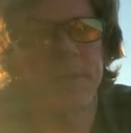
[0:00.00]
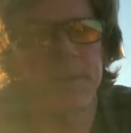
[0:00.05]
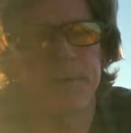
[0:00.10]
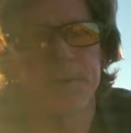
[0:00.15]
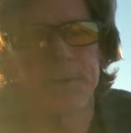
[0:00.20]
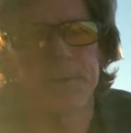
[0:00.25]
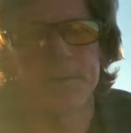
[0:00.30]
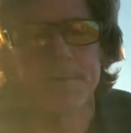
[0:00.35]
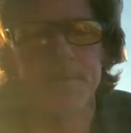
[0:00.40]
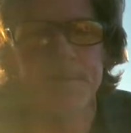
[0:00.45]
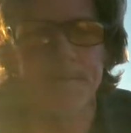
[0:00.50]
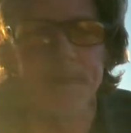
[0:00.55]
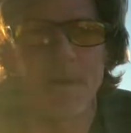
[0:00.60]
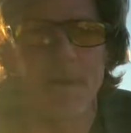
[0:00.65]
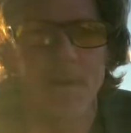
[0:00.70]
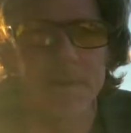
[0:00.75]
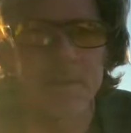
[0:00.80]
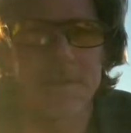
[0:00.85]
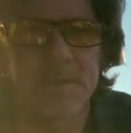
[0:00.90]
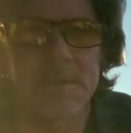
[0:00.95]
energy of the
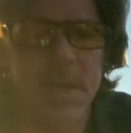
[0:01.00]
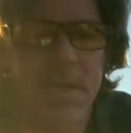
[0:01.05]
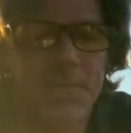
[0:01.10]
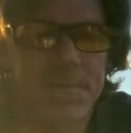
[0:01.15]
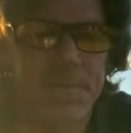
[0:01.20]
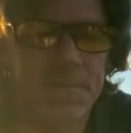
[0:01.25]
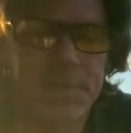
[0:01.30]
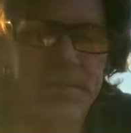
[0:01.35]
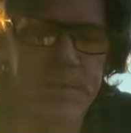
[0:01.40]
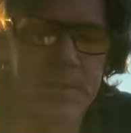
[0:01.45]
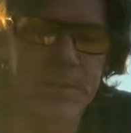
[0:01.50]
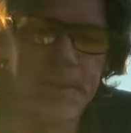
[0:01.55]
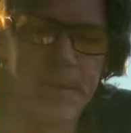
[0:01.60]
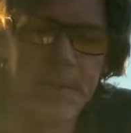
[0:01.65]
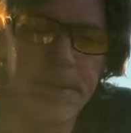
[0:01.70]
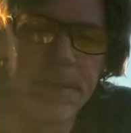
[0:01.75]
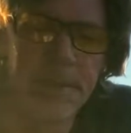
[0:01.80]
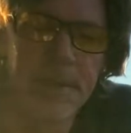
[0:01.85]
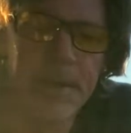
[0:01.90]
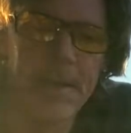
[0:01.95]
fall and softens it.
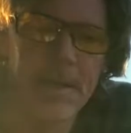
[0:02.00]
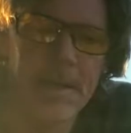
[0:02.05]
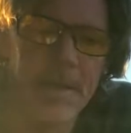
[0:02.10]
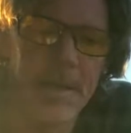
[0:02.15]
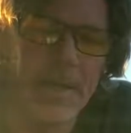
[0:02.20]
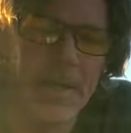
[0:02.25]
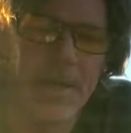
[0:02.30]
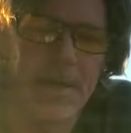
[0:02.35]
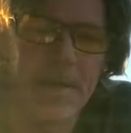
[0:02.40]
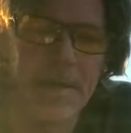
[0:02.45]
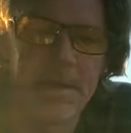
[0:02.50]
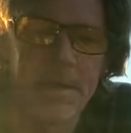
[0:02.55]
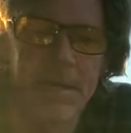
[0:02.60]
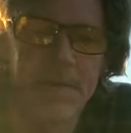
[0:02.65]
And